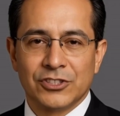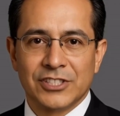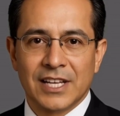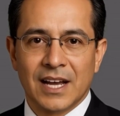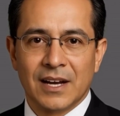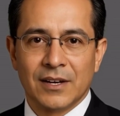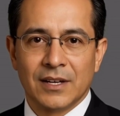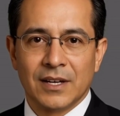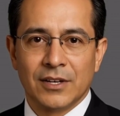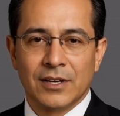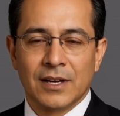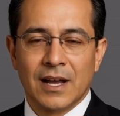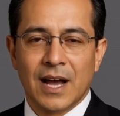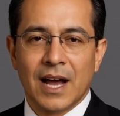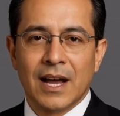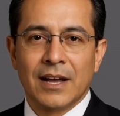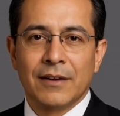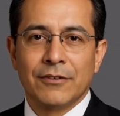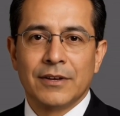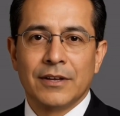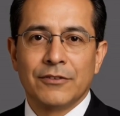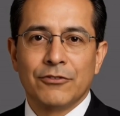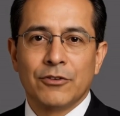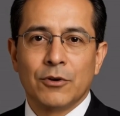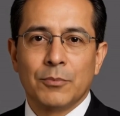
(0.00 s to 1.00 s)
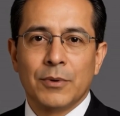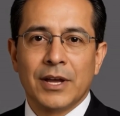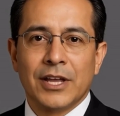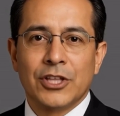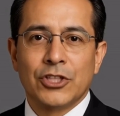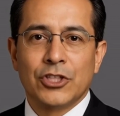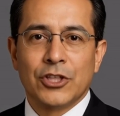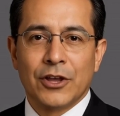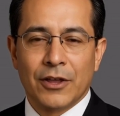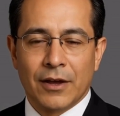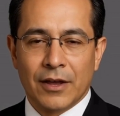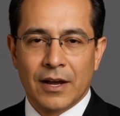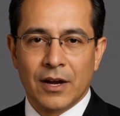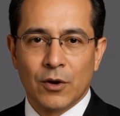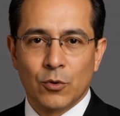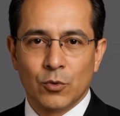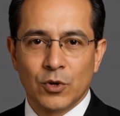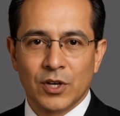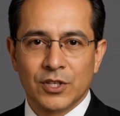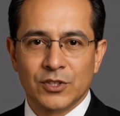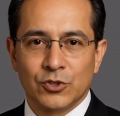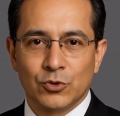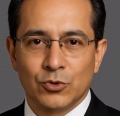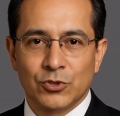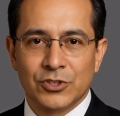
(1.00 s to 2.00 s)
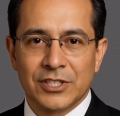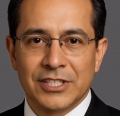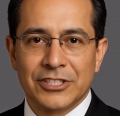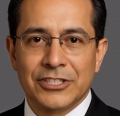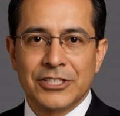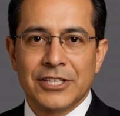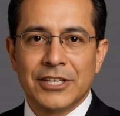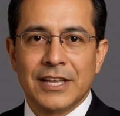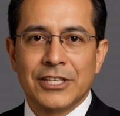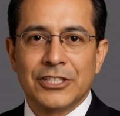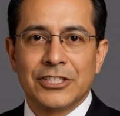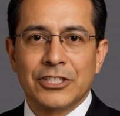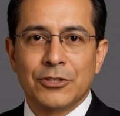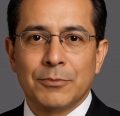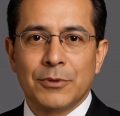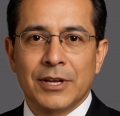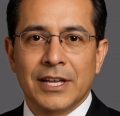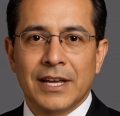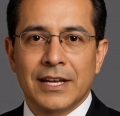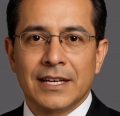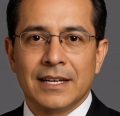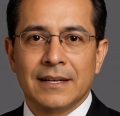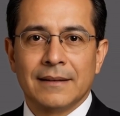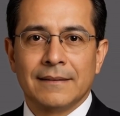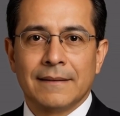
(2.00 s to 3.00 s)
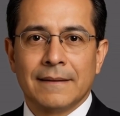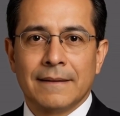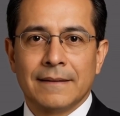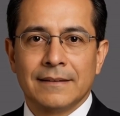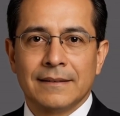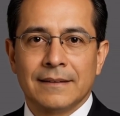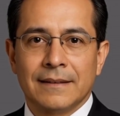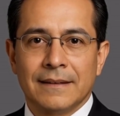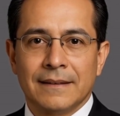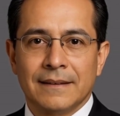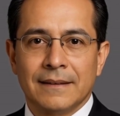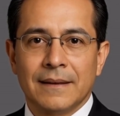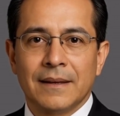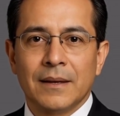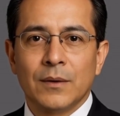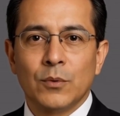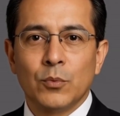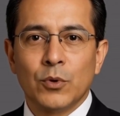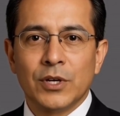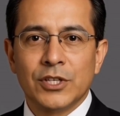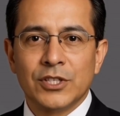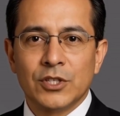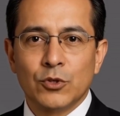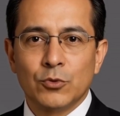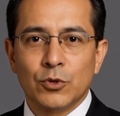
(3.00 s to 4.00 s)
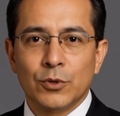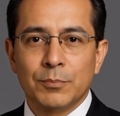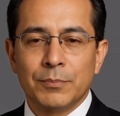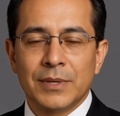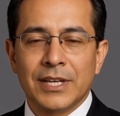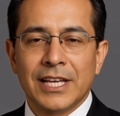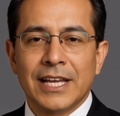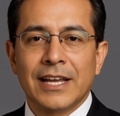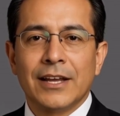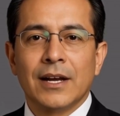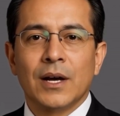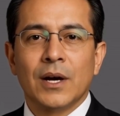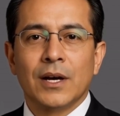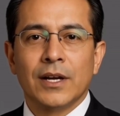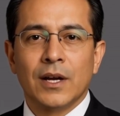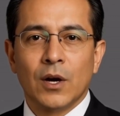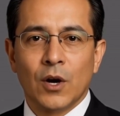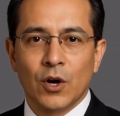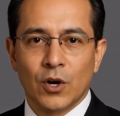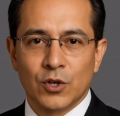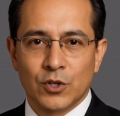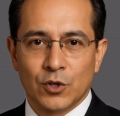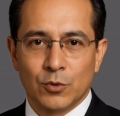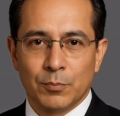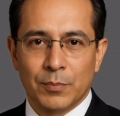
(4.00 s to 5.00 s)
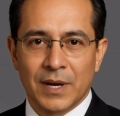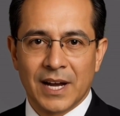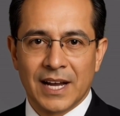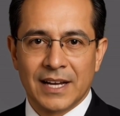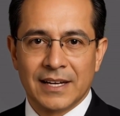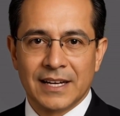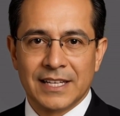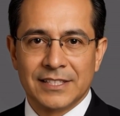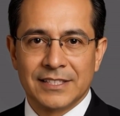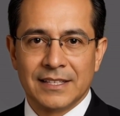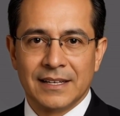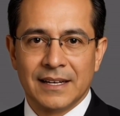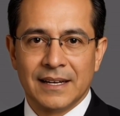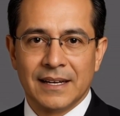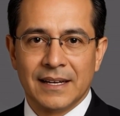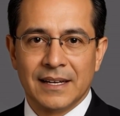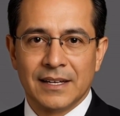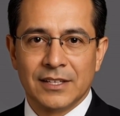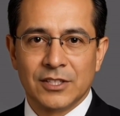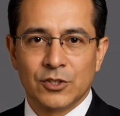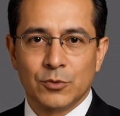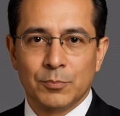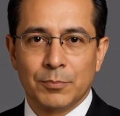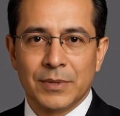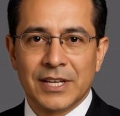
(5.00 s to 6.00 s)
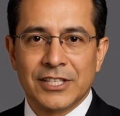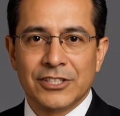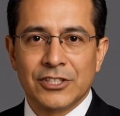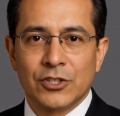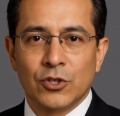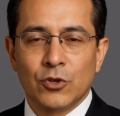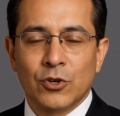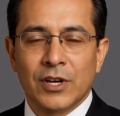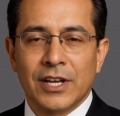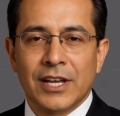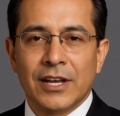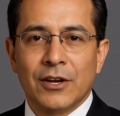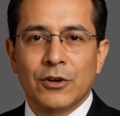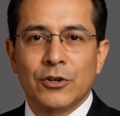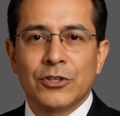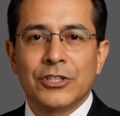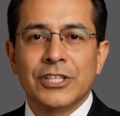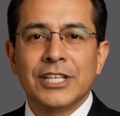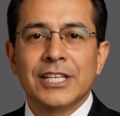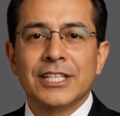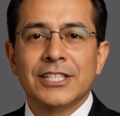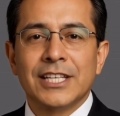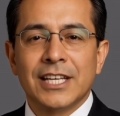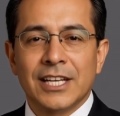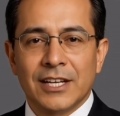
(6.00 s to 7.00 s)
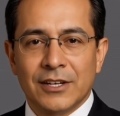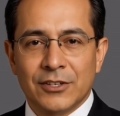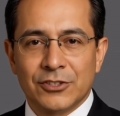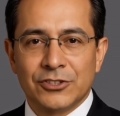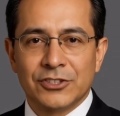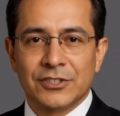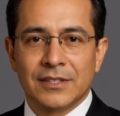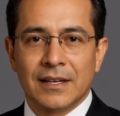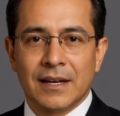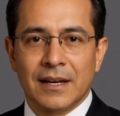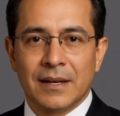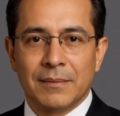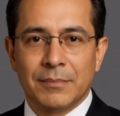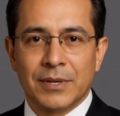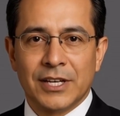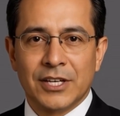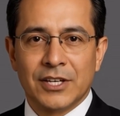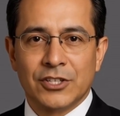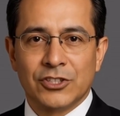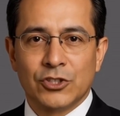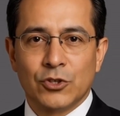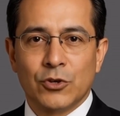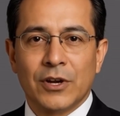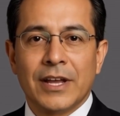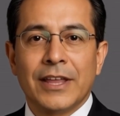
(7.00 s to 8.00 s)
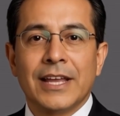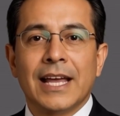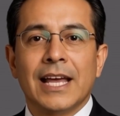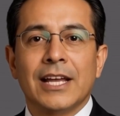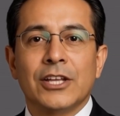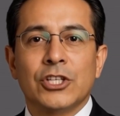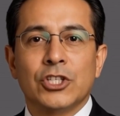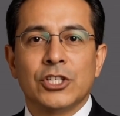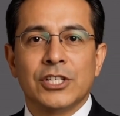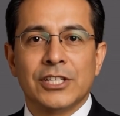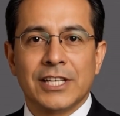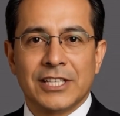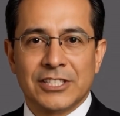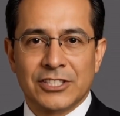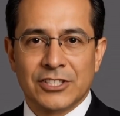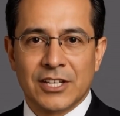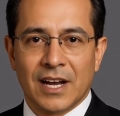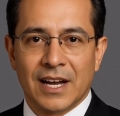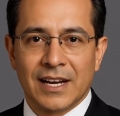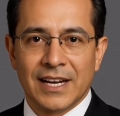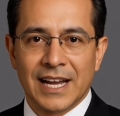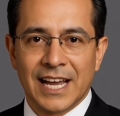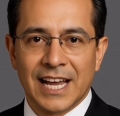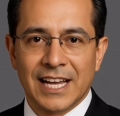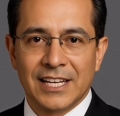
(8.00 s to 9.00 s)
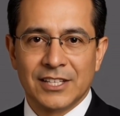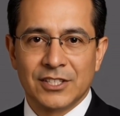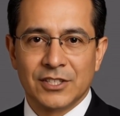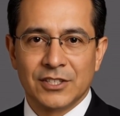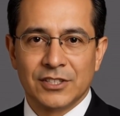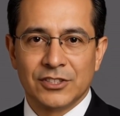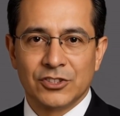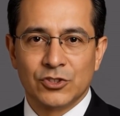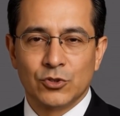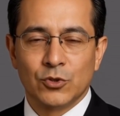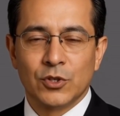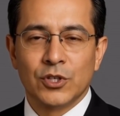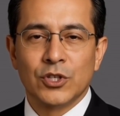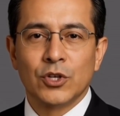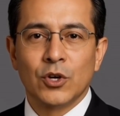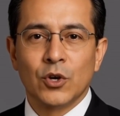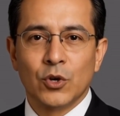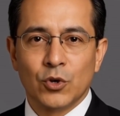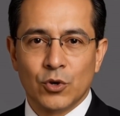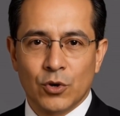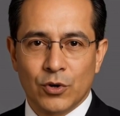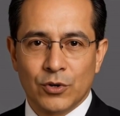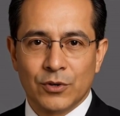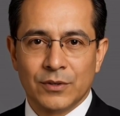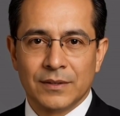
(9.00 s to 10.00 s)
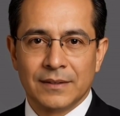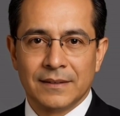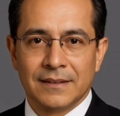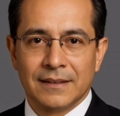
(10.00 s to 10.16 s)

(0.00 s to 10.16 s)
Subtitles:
out a lot of information while you listen and speak. When you repeat on autopilot, you miss critical details because your attention is not anchored to a goal.